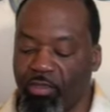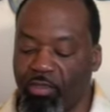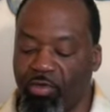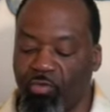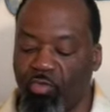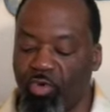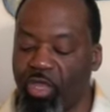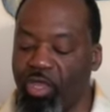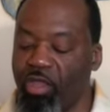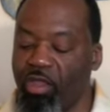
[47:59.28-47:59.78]

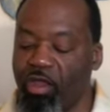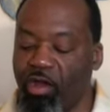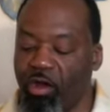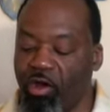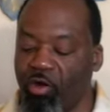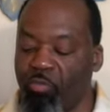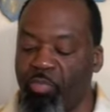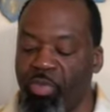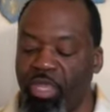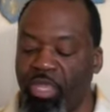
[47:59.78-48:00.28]
We
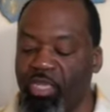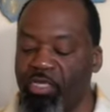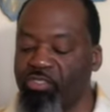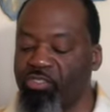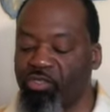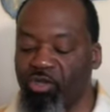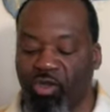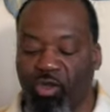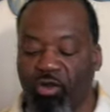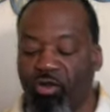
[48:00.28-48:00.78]
are being
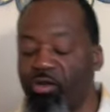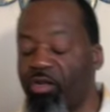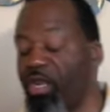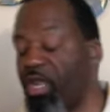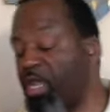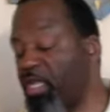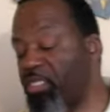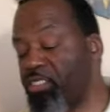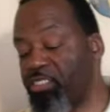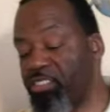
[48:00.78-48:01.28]
slaughtered
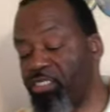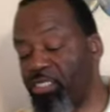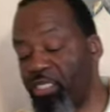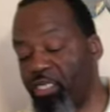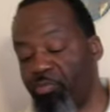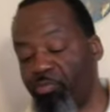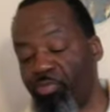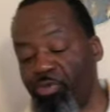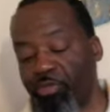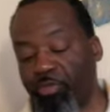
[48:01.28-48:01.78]
like
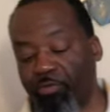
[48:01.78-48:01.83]
sheep.